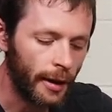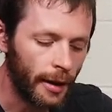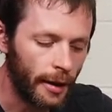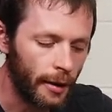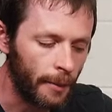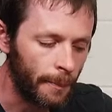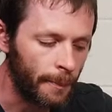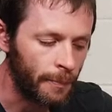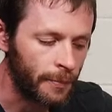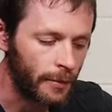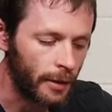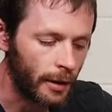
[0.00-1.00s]

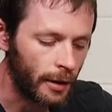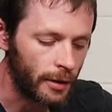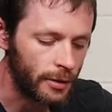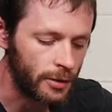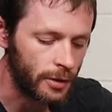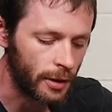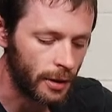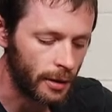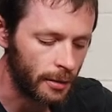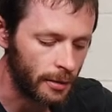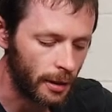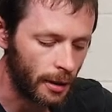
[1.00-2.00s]
Um, and
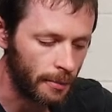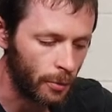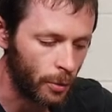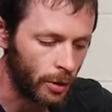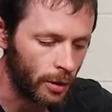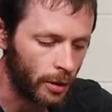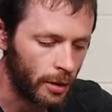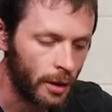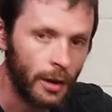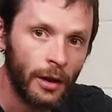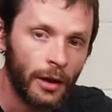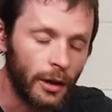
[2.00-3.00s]
uh, yeah,
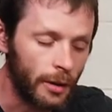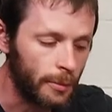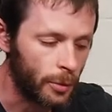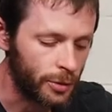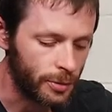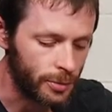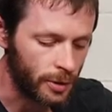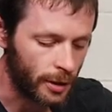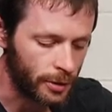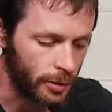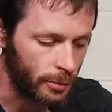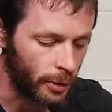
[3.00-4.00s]
more like more
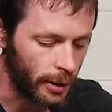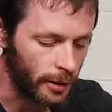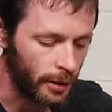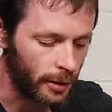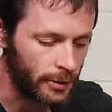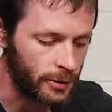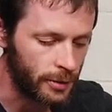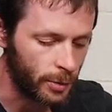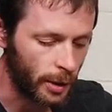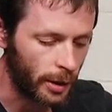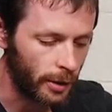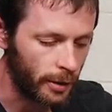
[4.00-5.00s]
substantial brake
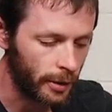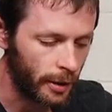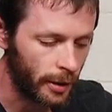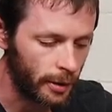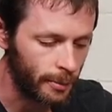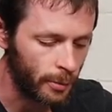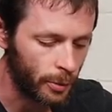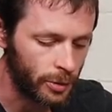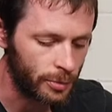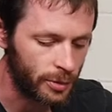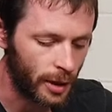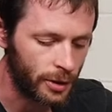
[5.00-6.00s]
lights as well, and
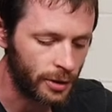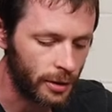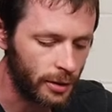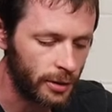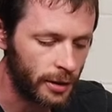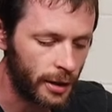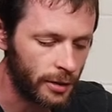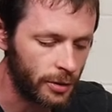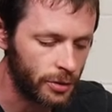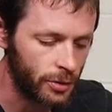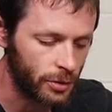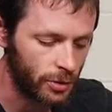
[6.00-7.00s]
more substantial
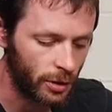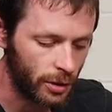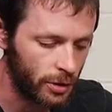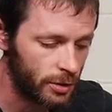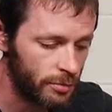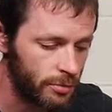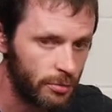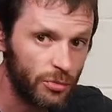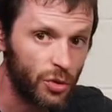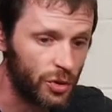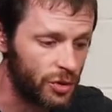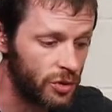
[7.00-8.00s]
indicators, just like
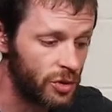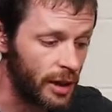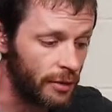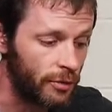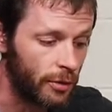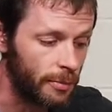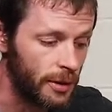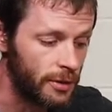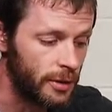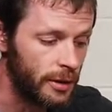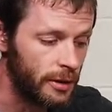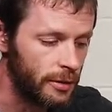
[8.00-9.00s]
just safer
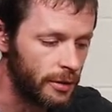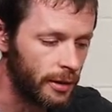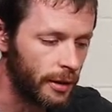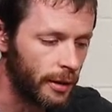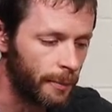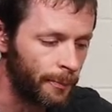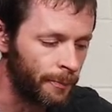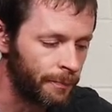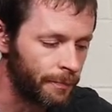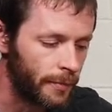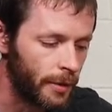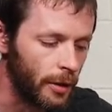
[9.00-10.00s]
basically. Um,
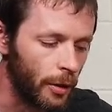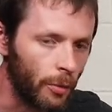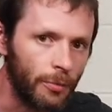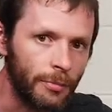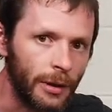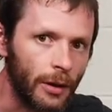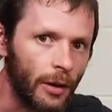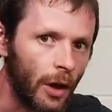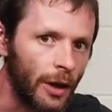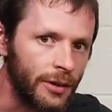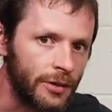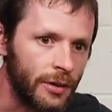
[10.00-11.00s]
you know,
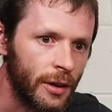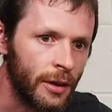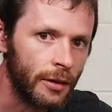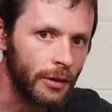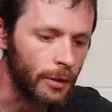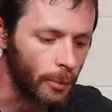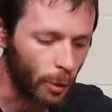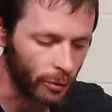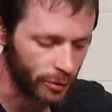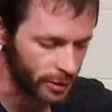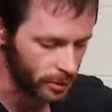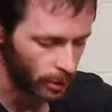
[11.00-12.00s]
bigger light, you're
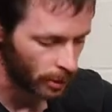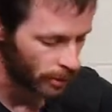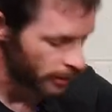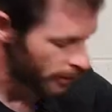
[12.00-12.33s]
more visible.